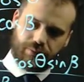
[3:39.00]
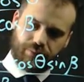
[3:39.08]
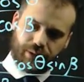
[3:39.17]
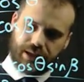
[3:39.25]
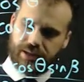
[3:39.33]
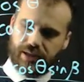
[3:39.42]

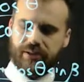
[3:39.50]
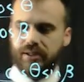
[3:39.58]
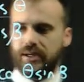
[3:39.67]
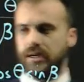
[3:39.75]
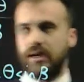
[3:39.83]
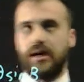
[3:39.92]
beta.
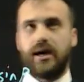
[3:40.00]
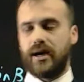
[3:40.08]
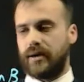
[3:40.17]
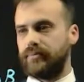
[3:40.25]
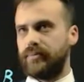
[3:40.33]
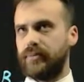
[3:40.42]

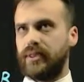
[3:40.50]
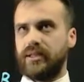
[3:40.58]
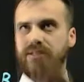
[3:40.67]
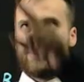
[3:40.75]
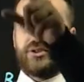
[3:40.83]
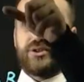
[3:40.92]
Now,
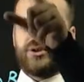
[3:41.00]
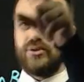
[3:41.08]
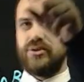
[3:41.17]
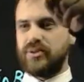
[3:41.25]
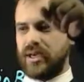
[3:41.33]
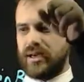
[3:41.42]
there's a
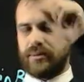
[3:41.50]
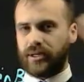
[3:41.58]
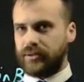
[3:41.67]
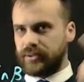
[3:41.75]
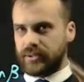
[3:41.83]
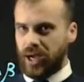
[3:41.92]
2 there, but
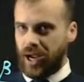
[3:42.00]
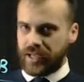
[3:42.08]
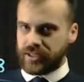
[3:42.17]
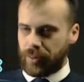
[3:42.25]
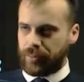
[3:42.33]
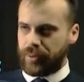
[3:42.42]
it
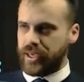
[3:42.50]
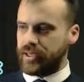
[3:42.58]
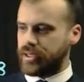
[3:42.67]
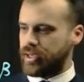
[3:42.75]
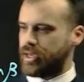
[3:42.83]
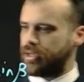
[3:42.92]
hasn't appeared
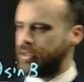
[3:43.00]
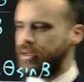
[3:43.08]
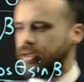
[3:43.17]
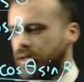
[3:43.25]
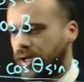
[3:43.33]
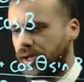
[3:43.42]
yet.
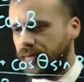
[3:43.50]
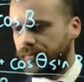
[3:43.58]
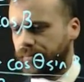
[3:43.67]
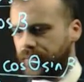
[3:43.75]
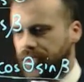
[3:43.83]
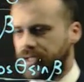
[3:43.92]

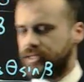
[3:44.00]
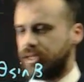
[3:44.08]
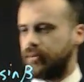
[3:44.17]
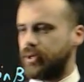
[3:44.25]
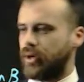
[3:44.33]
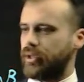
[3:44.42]
Let's
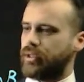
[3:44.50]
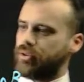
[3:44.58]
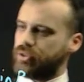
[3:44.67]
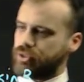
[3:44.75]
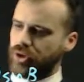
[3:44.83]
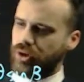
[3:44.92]
keep going.
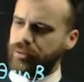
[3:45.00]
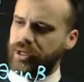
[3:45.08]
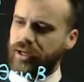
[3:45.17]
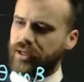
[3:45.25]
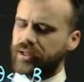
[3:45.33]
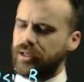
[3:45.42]
The
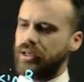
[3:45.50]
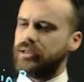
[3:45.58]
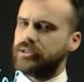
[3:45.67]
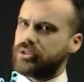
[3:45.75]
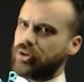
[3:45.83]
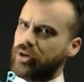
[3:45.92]
denominator,
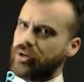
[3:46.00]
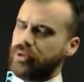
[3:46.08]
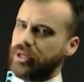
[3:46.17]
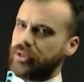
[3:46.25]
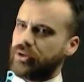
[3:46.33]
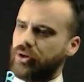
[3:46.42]
sine
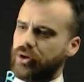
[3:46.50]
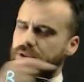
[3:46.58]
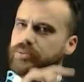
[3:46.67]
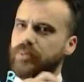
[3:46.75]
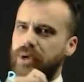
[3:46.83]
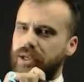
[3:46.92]
beta
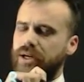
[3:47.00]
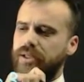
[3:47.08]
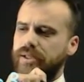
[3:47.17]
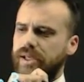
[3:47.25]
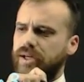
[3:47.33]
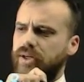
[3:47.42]
cos beta.
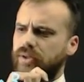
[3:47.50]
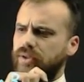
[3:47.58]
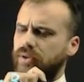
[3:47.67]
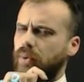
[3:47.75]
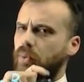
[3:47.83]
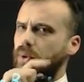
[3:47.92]
Now,
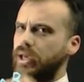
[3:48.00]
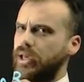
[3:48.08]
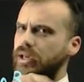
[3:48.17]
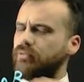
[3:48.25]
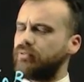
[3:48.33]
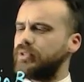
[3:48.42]

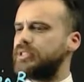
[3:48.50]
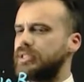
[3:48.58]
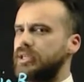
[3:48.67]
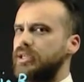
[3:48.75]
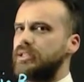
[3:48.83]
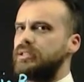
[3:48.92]
where have we
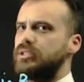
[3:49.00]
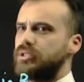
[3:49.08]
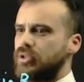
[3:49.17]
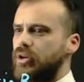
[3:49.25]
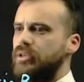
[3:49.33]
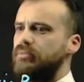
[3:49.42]
seen
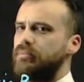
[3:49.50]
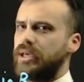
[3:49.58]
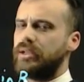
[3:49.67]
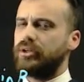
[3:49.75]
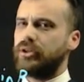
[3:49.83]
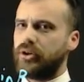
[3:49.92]
sine
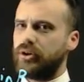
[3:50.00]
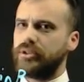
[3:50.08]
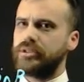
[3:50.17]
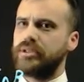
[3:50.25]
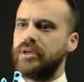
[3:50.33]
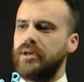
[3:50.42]
beta
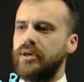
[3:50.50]
cos